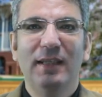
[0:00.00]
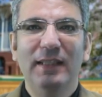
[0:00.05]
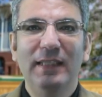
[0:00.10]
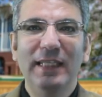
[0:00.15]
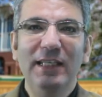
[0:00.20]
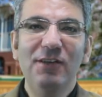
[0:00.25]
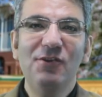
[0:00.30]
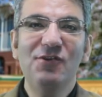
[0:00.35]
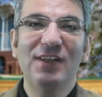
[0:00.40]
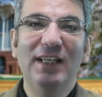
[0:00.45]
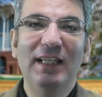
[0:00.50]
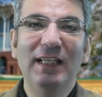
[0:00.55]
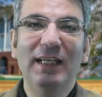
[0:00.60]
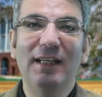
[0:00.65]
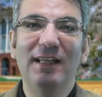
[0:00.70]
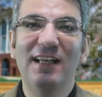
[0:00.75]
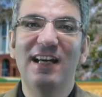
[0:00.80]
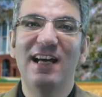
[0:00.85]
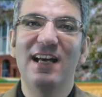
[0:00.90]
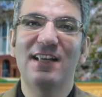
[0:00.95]
New
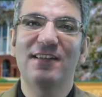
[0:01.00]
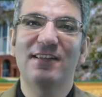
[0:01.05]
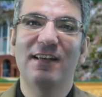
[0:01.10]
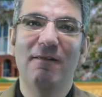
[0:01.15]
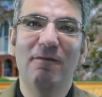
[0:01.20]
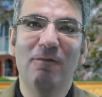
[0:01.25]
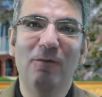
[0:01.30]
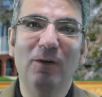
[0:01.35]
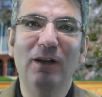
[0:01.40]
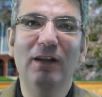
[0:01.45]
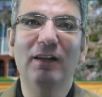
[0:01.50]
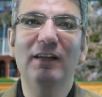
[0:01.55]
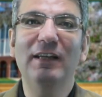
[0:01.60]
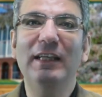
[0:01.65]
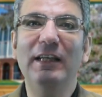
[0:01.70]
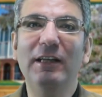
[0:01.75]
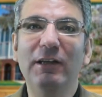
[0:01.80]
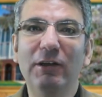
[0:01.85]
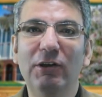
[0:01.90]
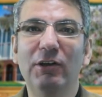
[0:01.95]
Zealand has a
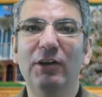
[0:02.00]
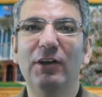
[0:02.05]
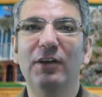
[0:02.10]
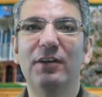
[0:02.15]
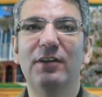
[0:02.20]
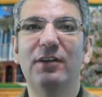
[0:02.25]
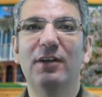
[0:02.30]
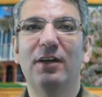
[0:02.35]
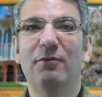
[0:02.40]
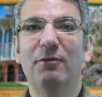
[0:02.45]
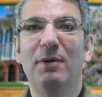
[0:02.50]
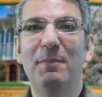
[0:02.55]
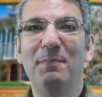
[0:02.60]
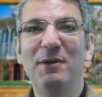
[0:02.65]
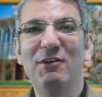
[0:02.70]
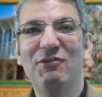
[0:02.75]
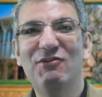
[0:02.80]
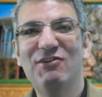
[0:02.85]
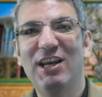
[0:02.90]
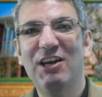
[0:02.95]
well-earned
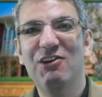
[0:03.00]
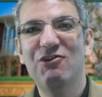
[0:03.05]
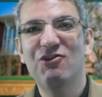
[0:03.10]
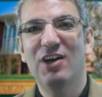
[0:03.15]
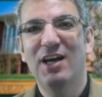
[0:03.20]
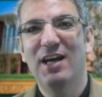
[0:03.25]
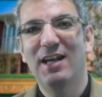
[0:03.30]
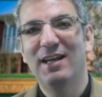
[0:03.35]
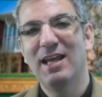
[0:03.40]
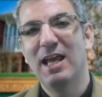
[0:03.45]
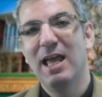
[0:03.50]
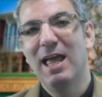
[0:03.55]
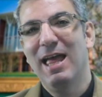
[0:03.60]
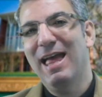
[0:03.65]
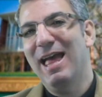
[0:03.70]
reputation